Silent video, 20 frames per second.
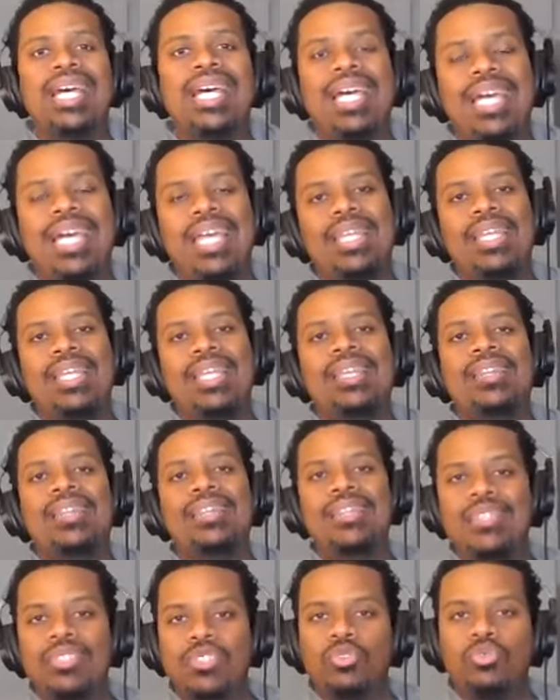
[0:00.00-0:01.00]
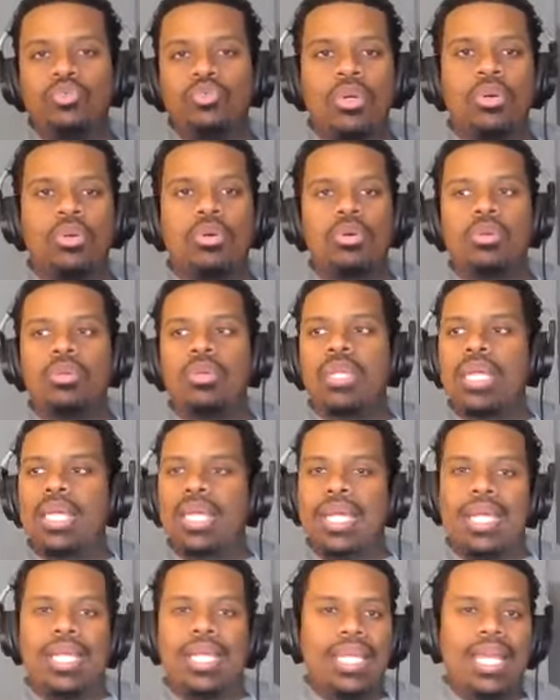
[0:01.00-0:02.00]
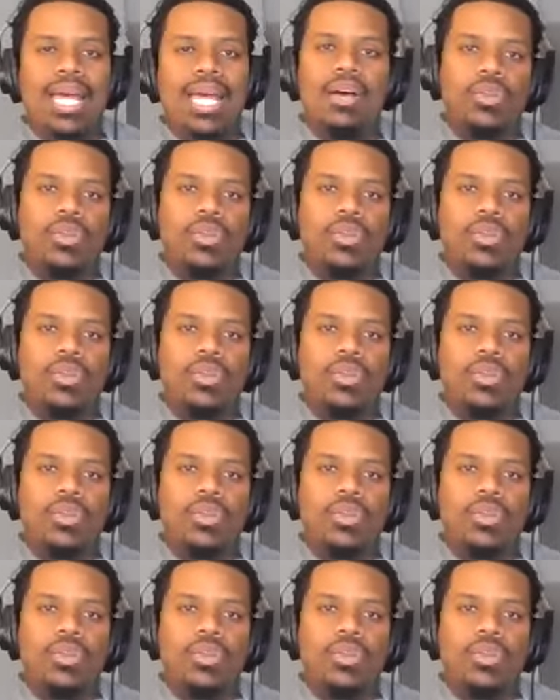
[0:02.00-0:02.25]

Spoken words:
And this role, and now,